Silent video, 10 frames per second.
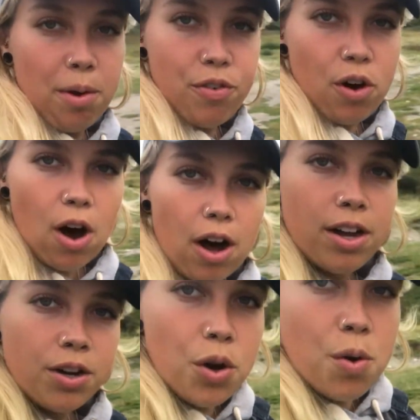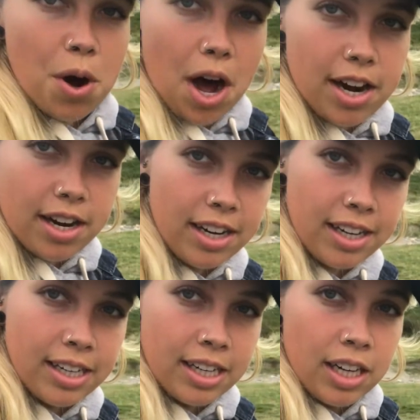we've got not one,
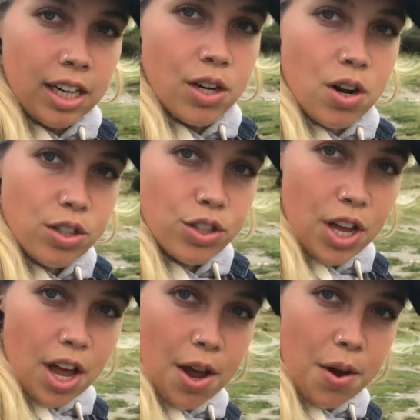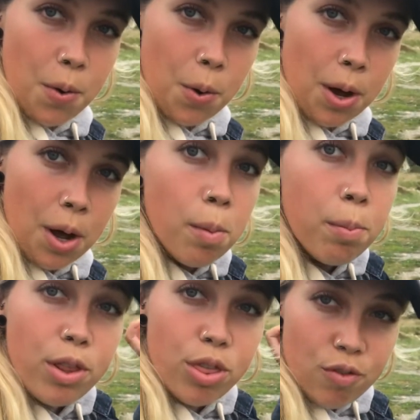not two,
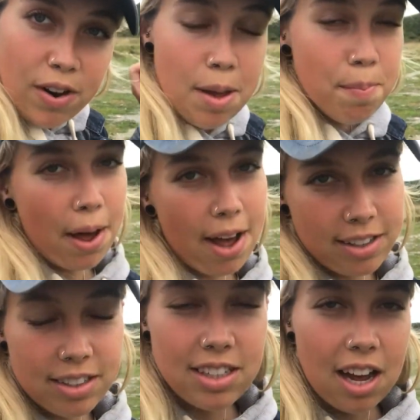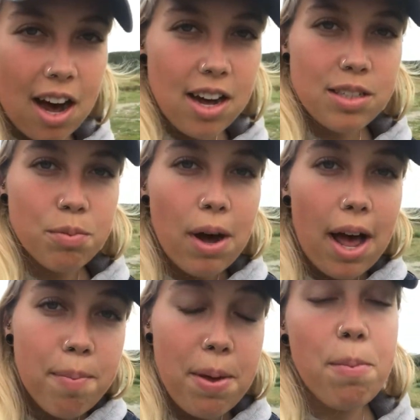but 3 burn scars
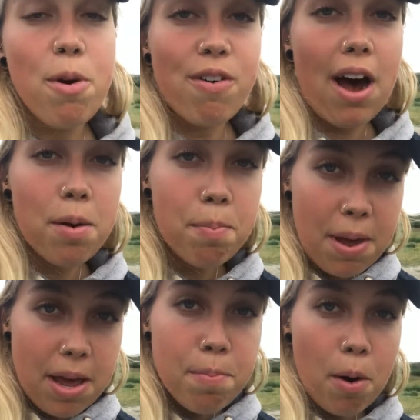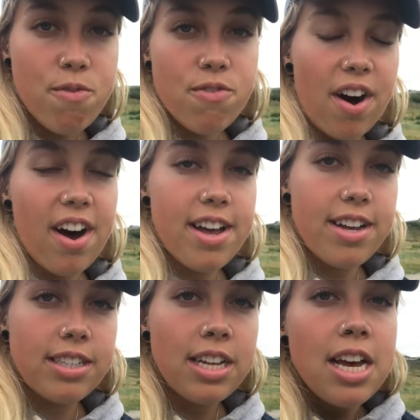where people have had big
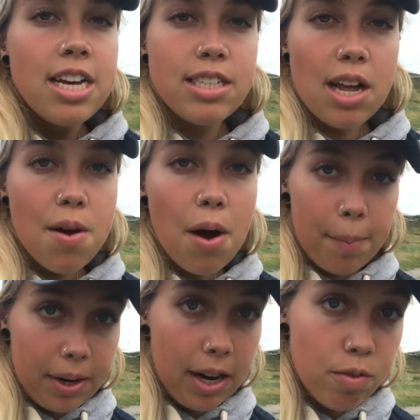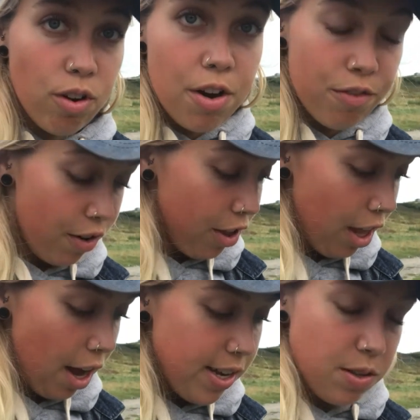bonfires. So I'm going to root through
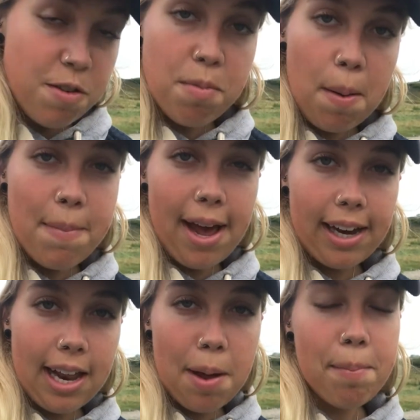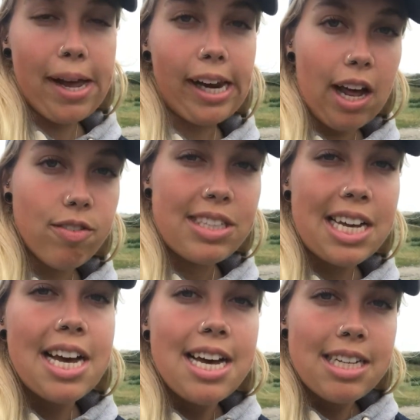those with my magnet and my gloves
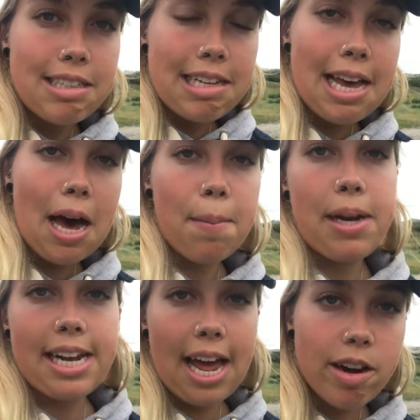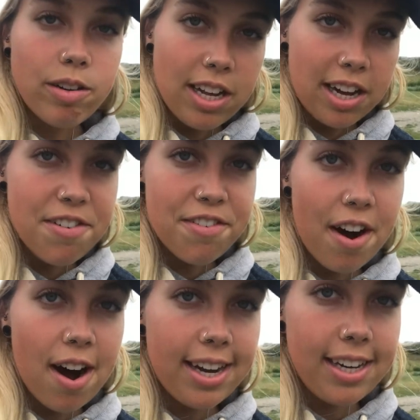and see how many nails I can
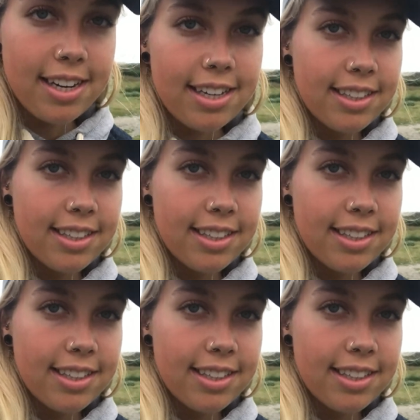find.